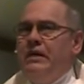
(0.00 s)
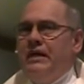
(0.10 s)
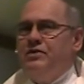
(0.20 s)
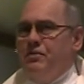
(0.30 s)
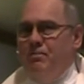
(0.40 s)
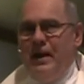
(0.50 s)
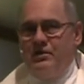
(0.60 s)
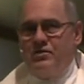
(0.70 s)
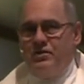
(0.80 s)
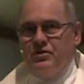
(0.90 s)
is a
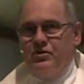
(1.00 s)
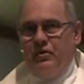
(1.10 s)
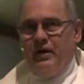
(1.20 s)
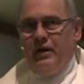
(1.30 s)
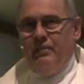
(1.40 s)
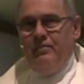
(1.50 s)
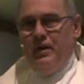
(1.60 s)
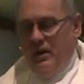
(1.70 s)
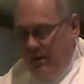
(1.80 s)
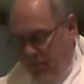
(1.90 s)
master story.
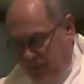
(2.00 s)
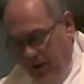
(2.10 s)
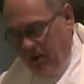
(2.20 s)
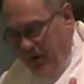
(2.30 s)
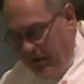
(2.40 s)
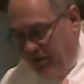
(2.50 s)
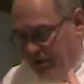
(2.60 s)
The parable of the